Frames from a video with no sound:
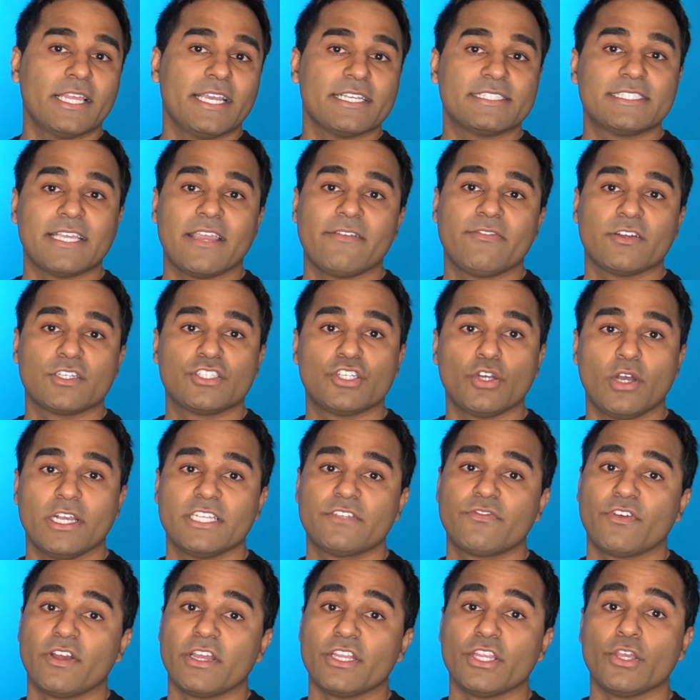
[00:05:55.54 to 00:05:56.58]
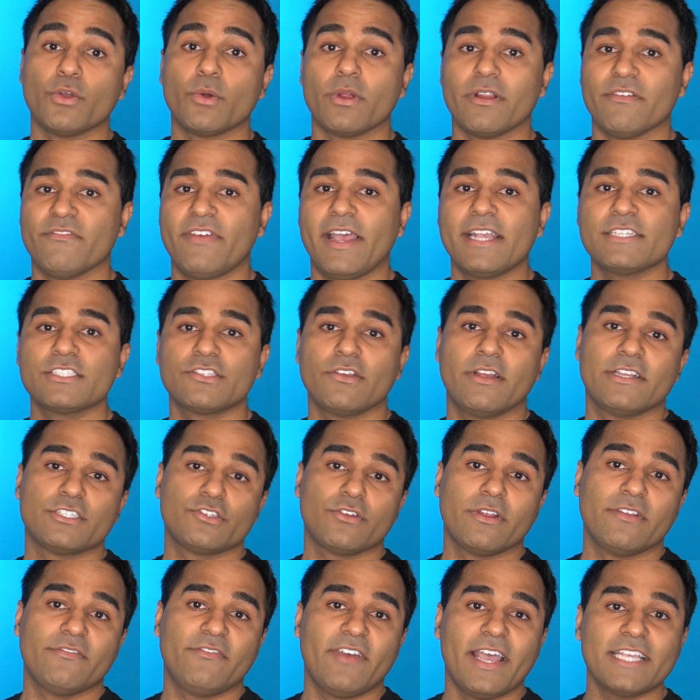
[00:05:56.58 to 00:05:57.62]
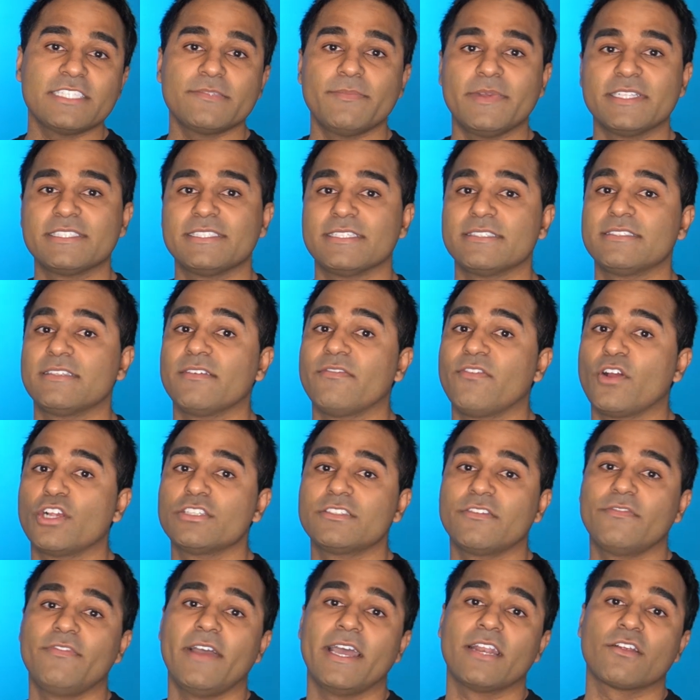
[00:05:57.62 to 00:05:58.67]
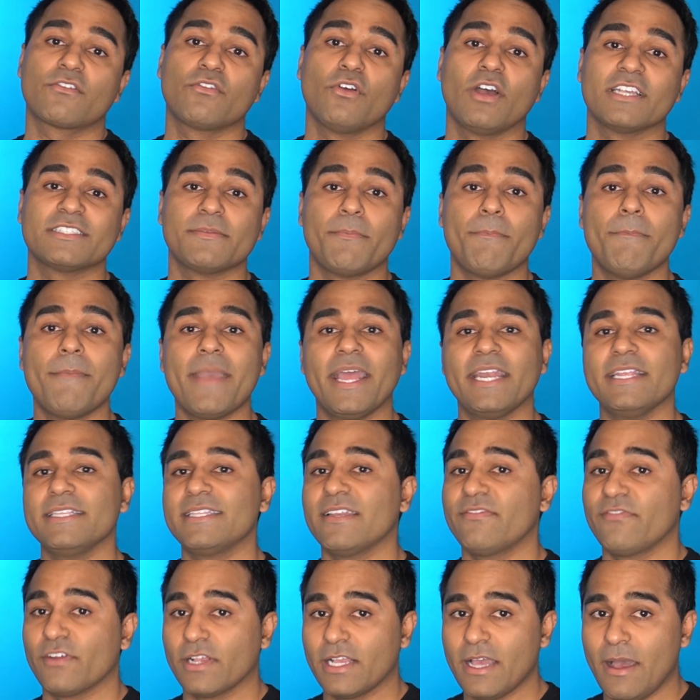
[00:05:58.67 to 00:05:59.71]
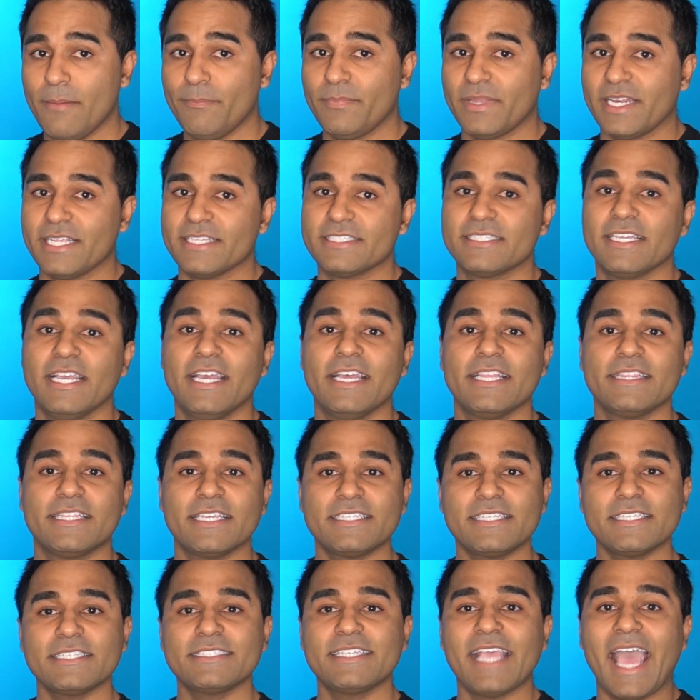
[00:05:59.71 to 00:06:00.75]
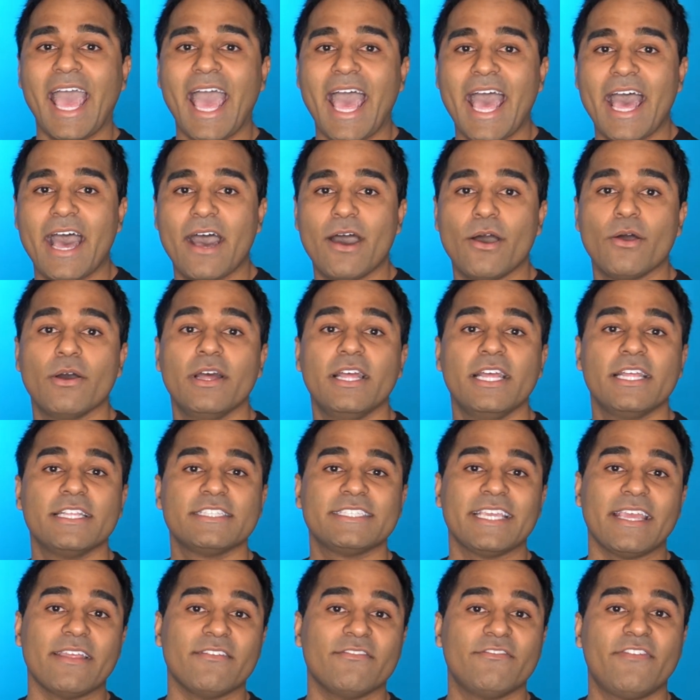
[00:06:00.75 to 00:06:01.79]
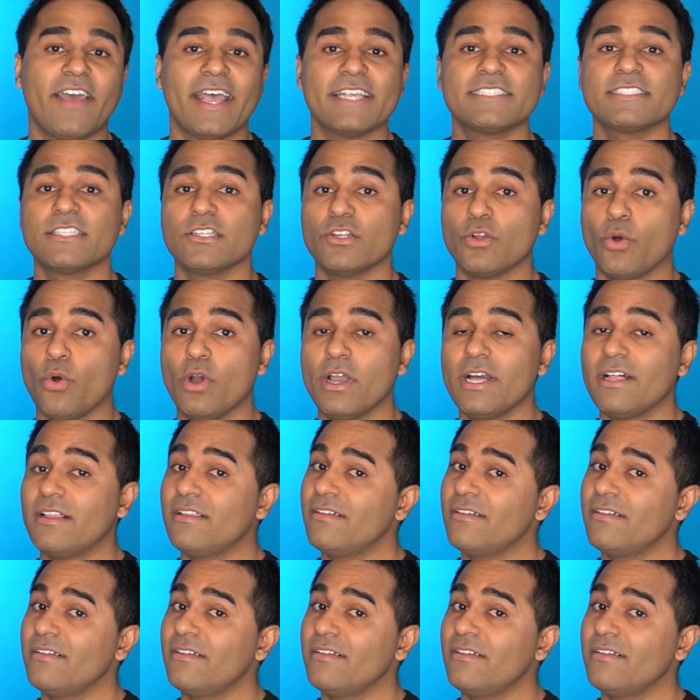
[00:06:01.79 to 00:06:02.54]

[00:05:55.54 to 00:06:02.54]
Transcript: a safer choice for a newer investor as your investments is diversified across many different companies. This is how to invest in oil